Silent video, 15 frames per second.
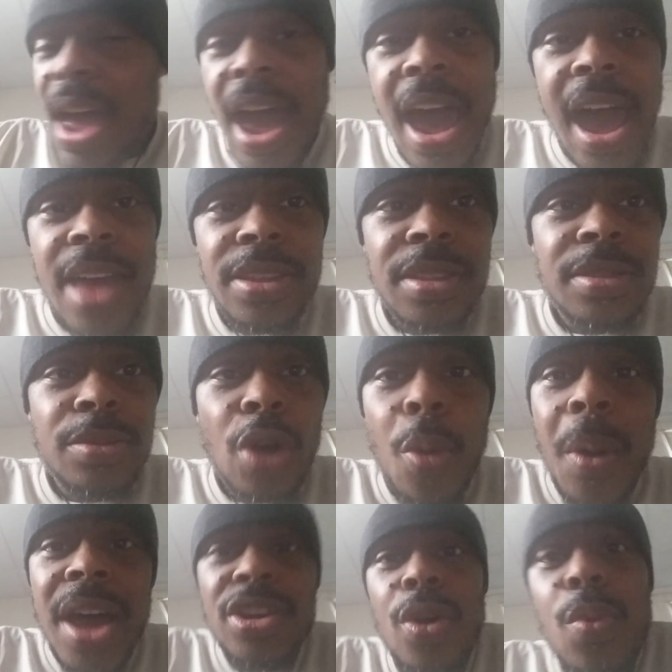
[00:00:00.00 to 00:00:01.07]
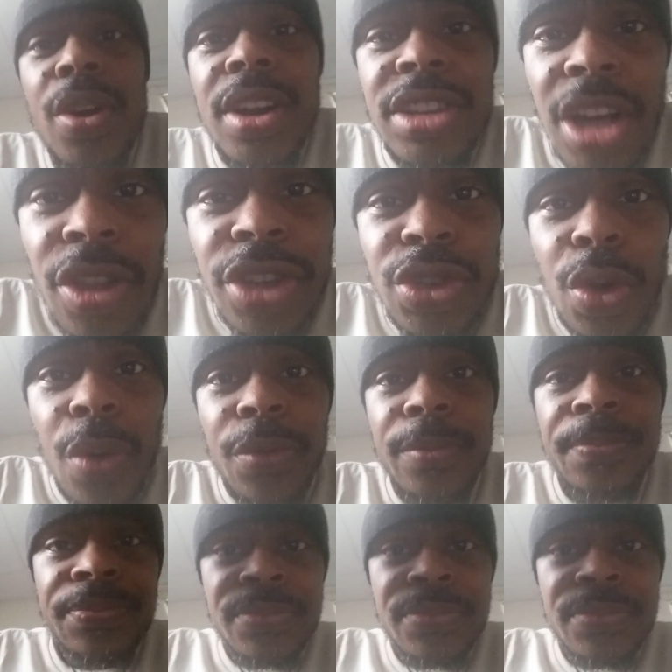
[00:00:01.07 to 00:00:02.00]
and nobody don't want to tell the truth.